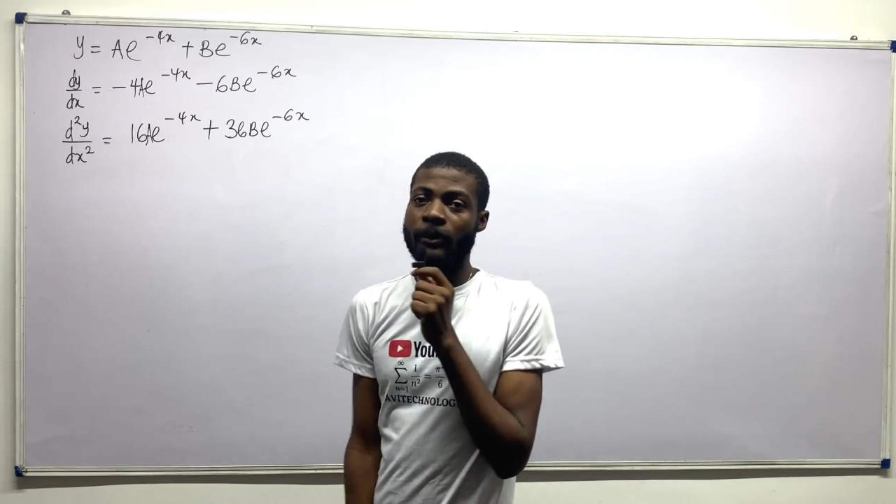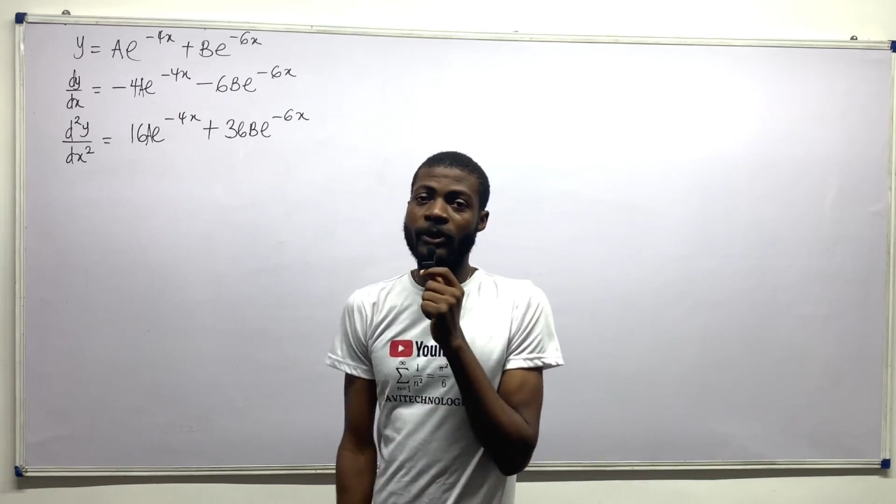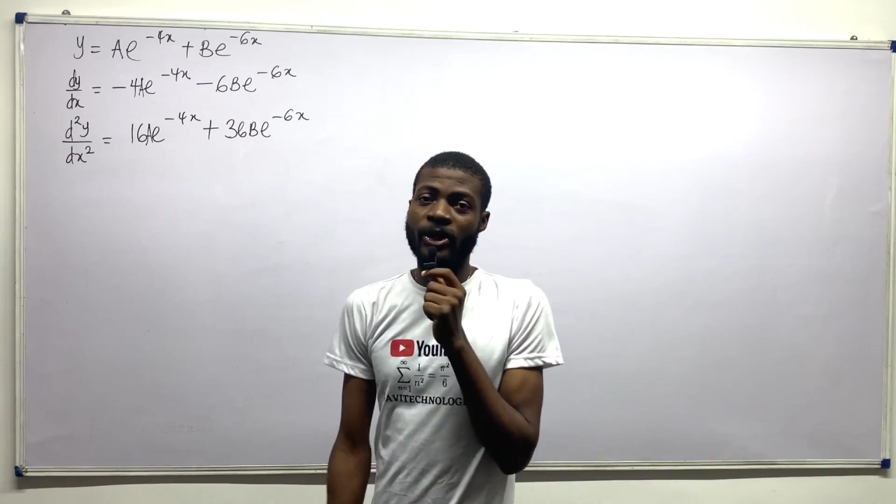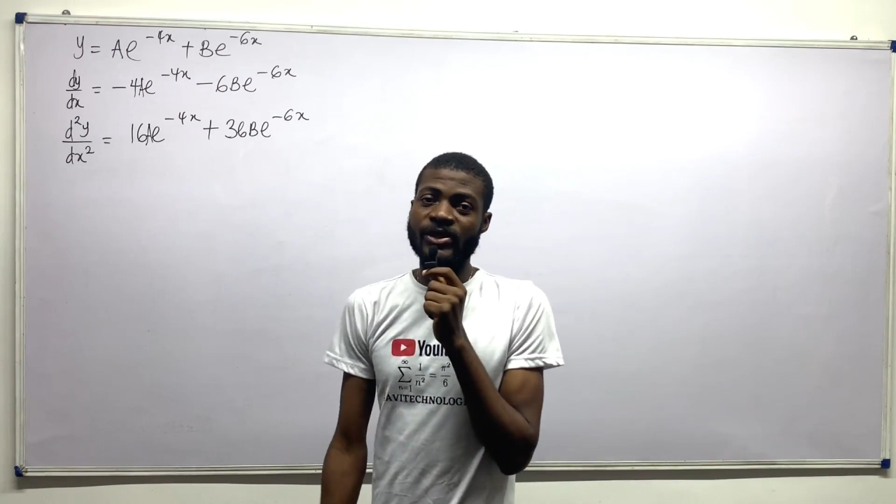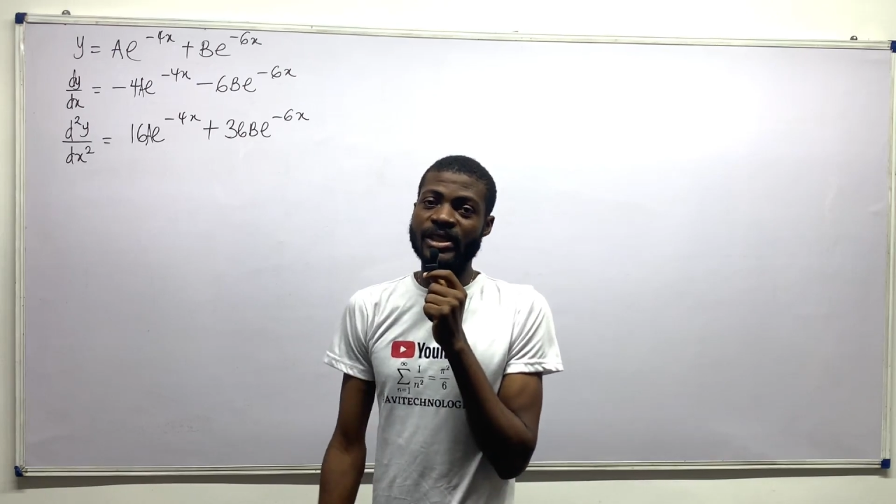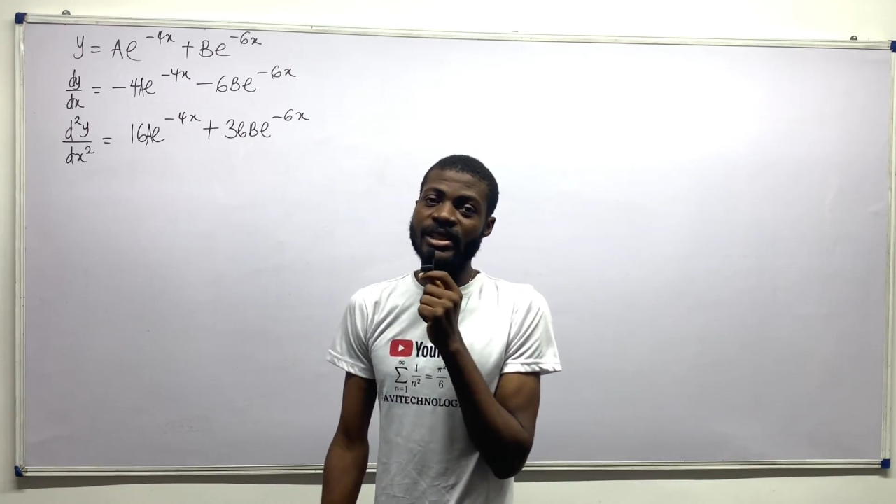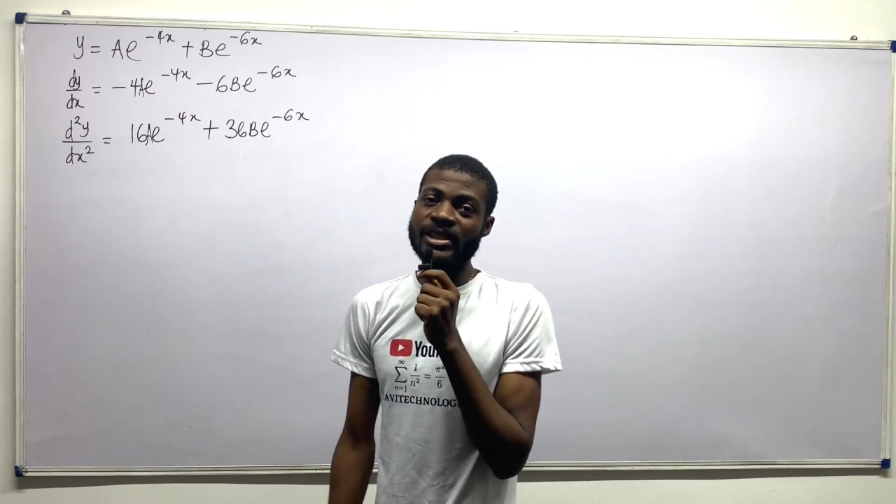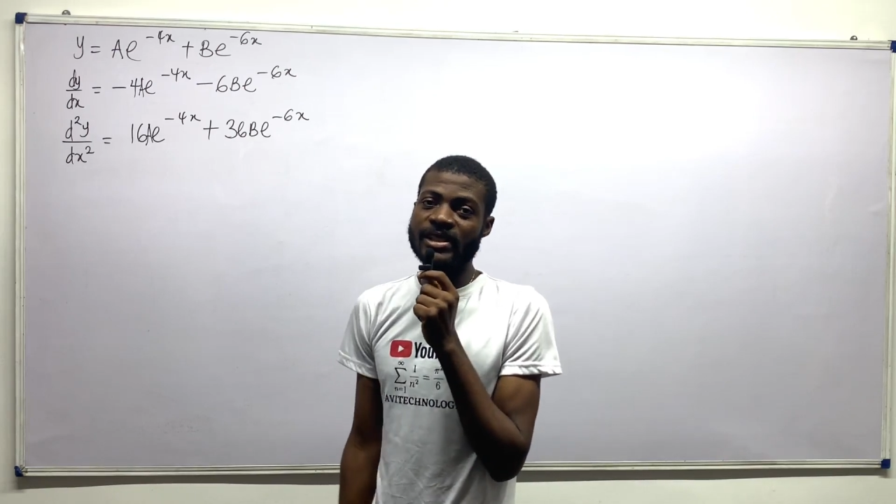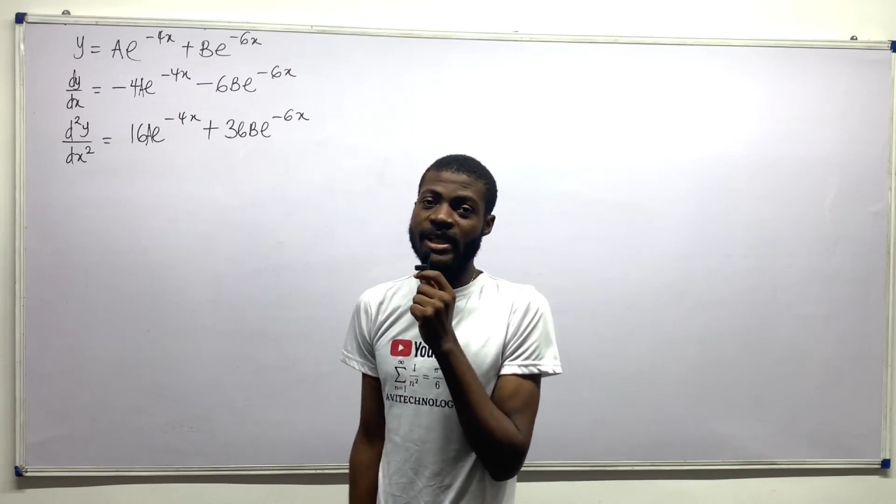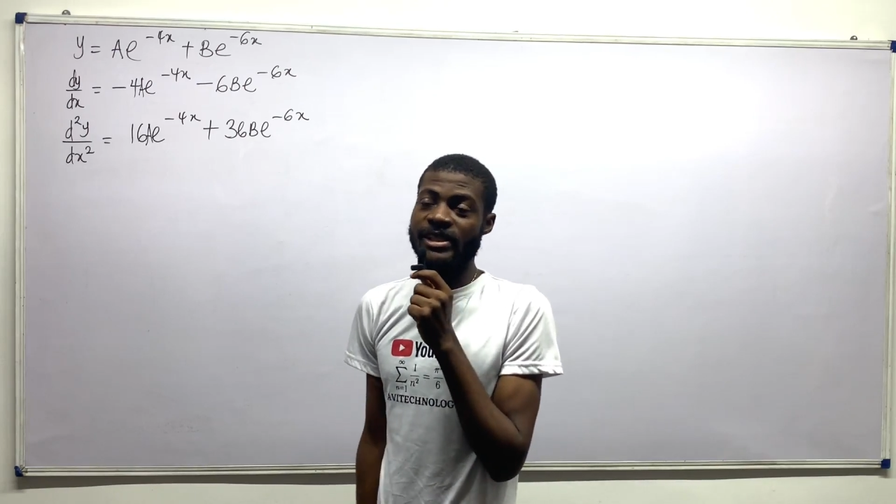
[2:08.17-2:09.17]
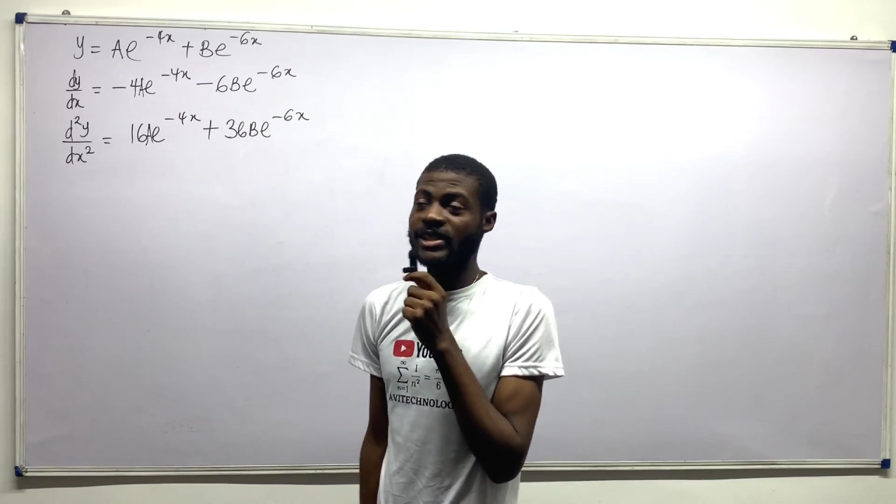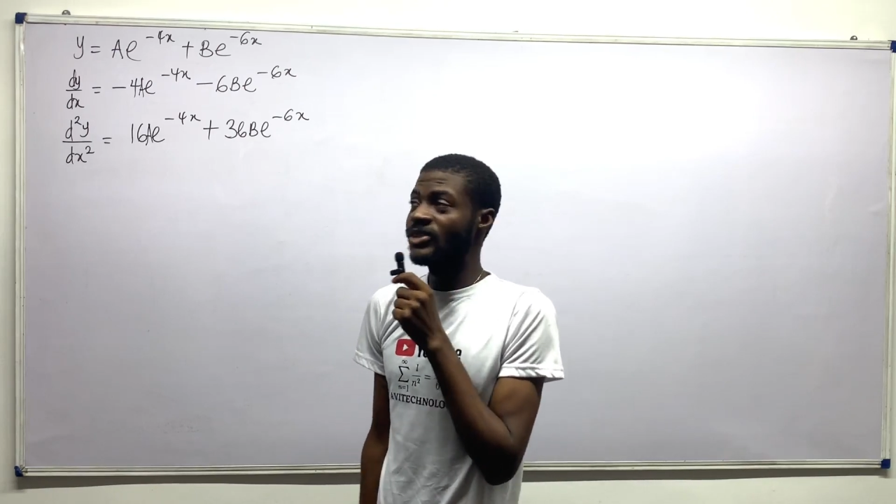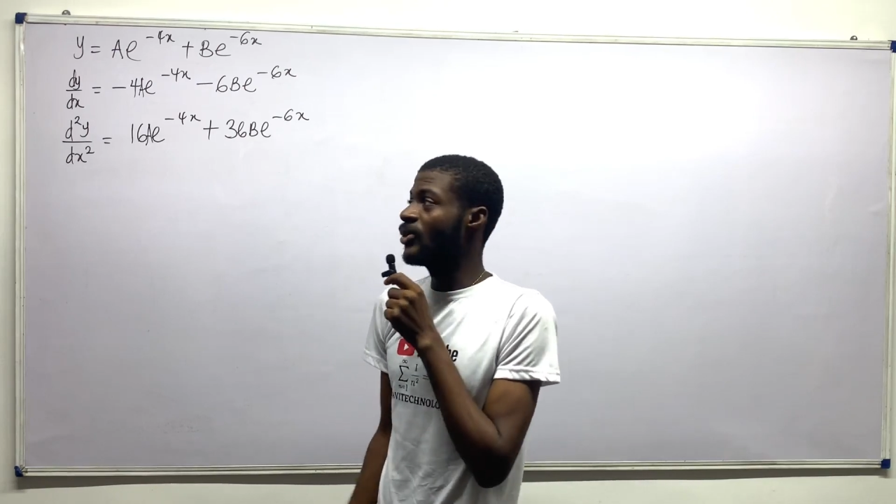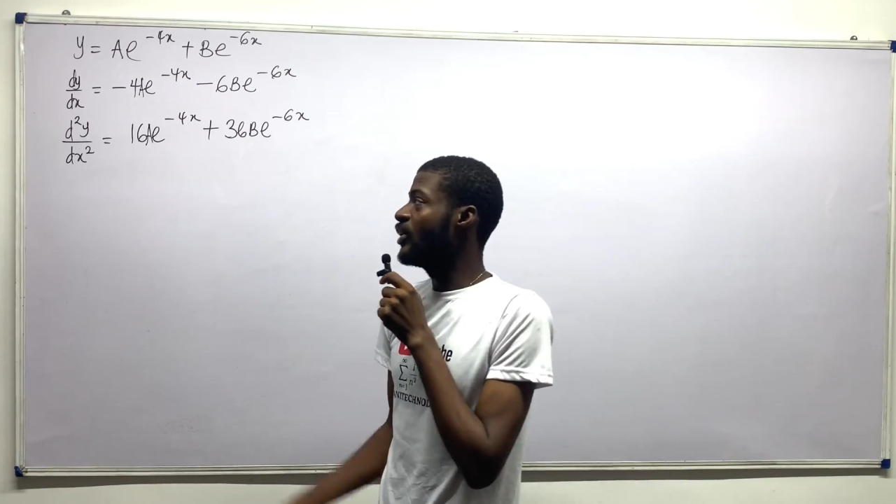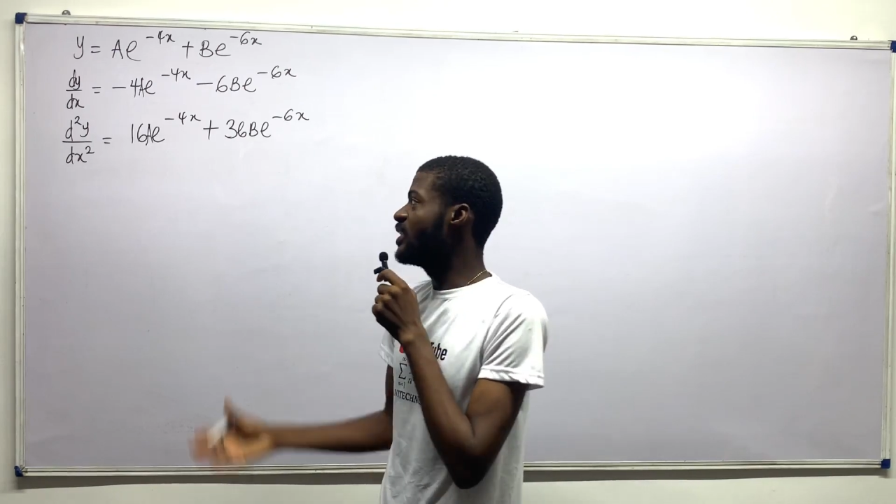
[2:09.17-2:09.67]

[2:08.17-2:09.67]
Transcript: Because in this case, it's not